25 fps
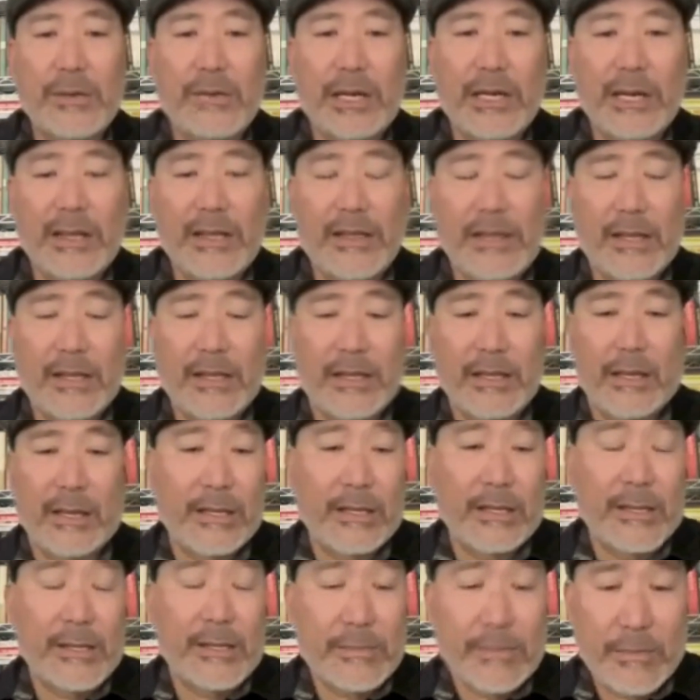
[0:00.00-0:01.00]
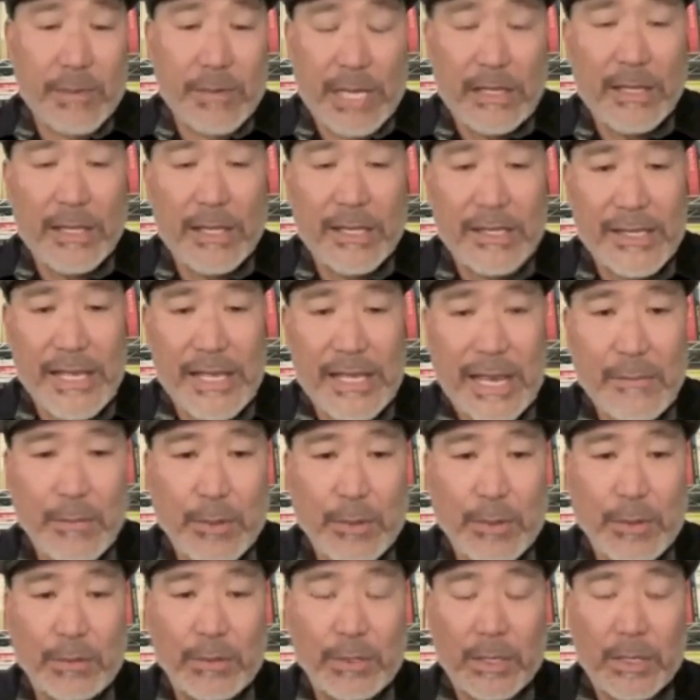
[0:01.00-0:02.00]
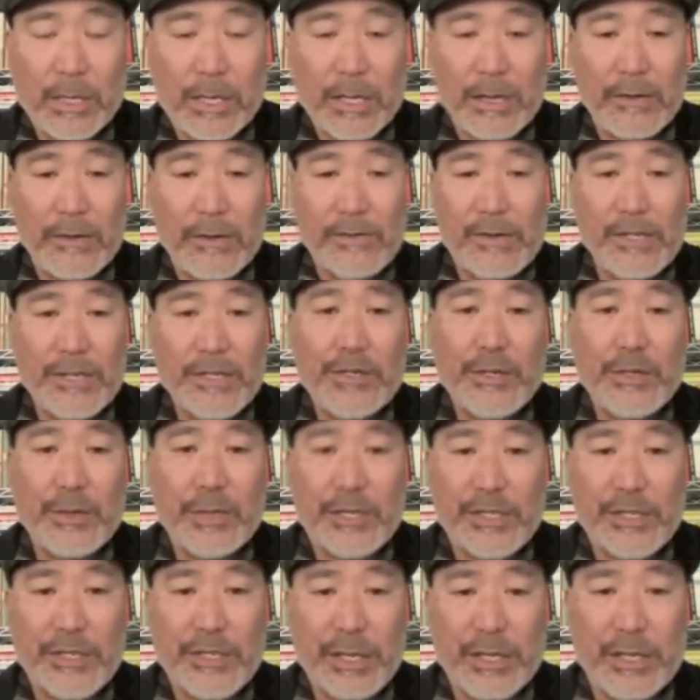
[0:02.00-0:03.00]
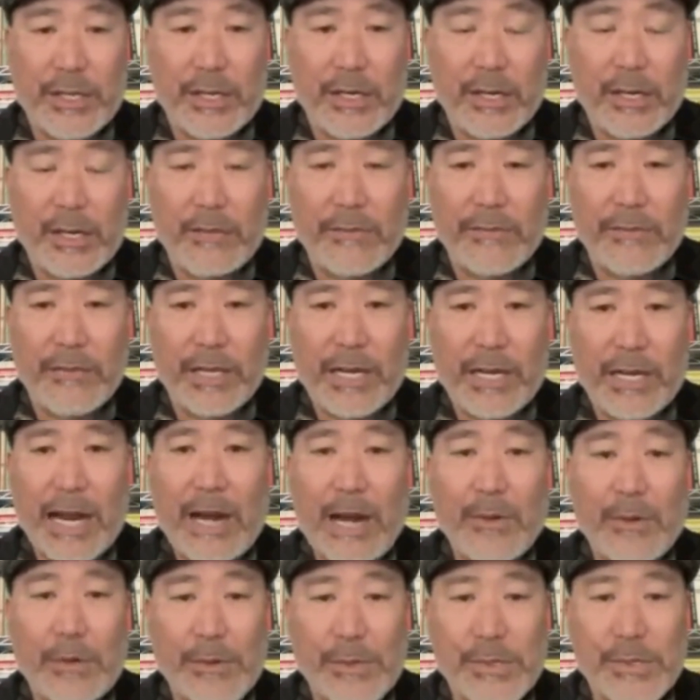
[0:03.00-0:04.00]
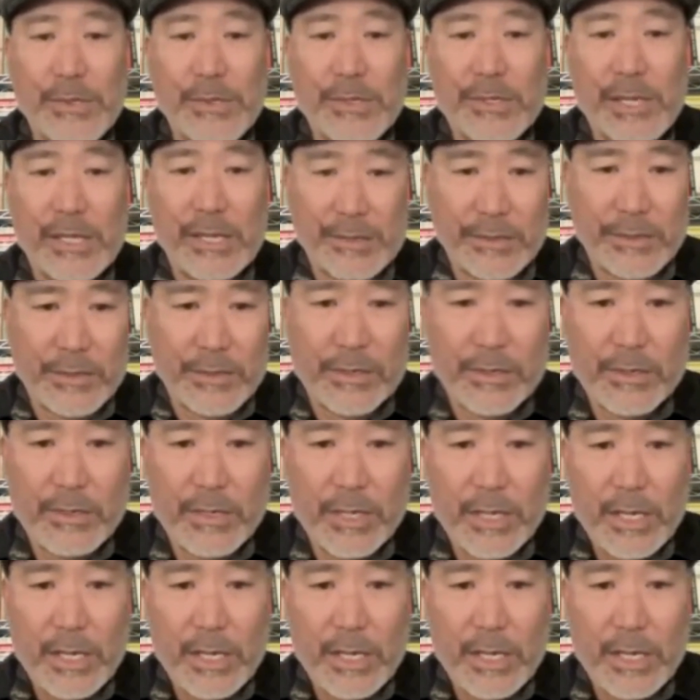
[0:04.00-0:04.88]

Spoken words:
and I think that is in the staple kind of issue agenda of the Kairos Center.